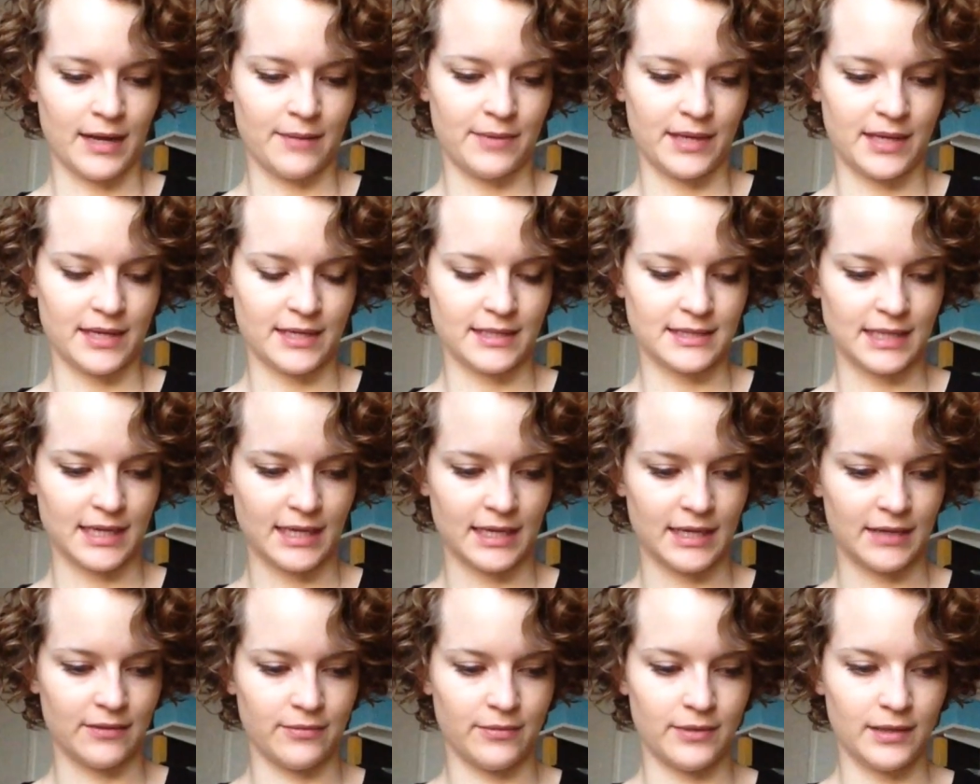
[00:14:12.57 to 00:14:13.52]
because
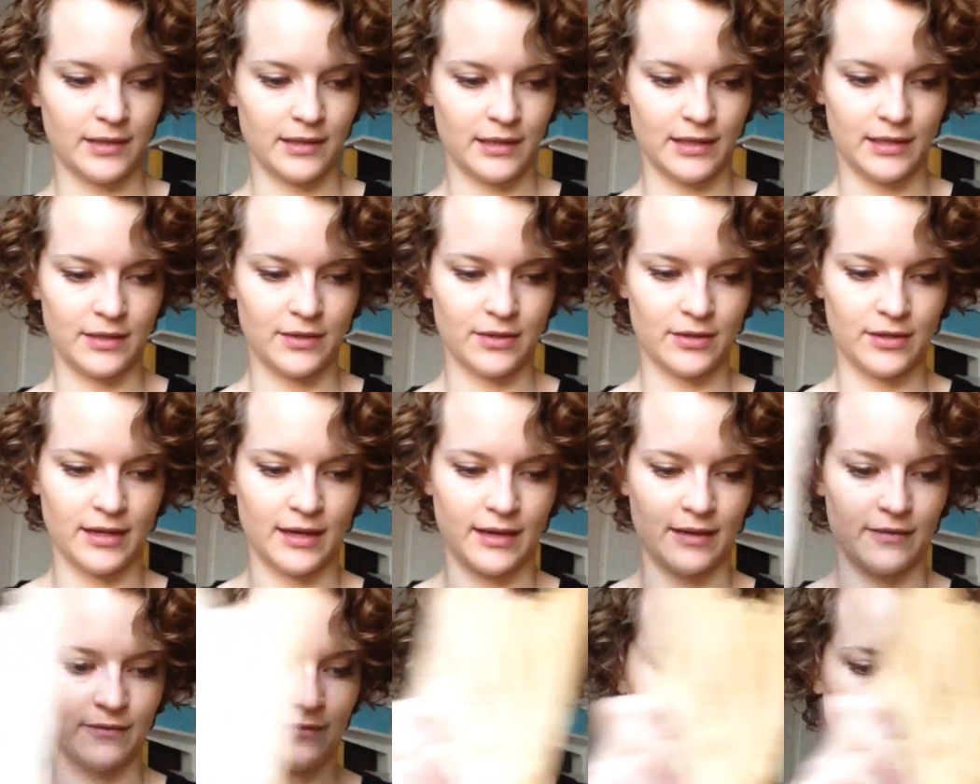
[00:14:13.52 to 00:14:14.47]
I really could
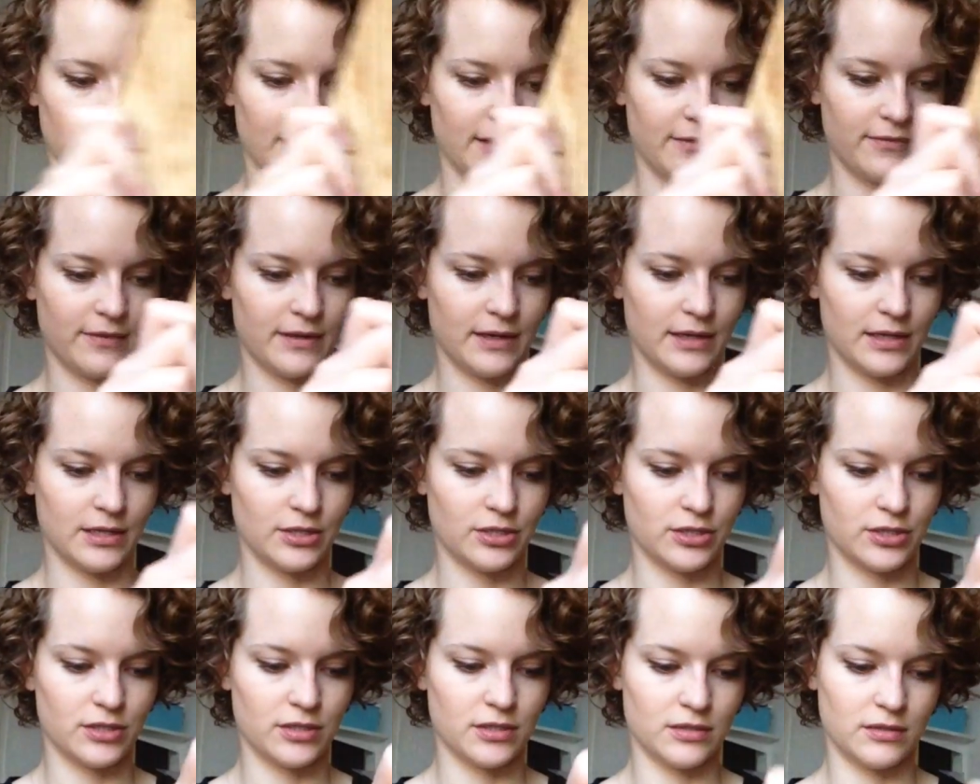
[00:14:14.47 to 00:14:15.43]
have had it
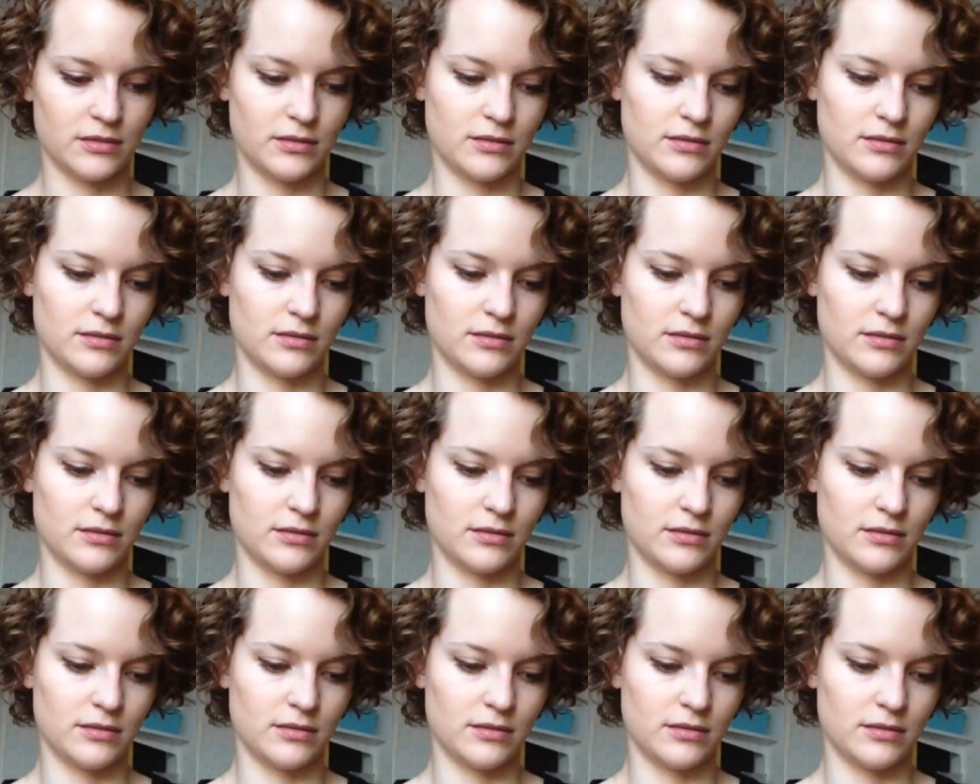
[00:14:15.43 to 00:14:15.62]
finished